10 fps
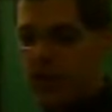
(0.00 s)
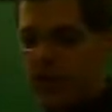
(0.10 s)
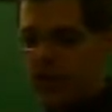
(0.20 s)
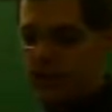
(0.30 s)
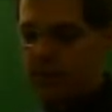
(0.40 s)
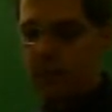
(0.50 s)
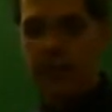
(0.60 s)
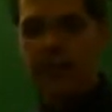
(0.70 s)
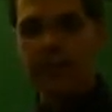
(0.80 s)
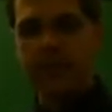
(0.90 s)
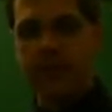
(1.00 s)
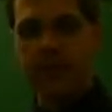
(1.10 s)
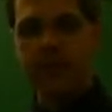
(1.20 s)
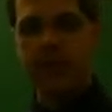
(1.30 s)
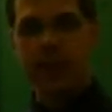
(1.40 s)
We talked about
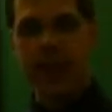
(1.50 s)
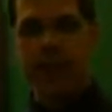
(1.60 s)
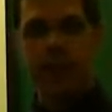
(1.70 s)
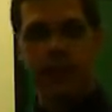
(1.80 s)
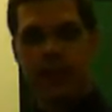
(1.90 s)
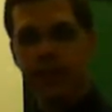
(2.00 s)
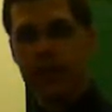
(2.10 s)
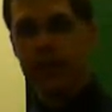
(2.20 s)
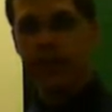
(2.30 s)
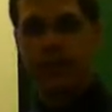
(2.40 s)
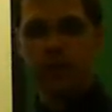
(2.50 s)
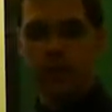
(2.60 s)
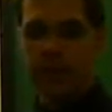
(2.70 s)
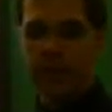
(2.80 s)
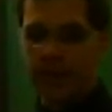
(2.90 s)
classification and categorization
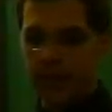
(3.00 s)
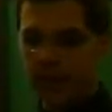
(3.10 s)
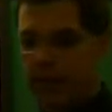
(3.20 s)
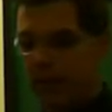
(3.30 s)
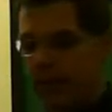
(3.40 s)
earlier, I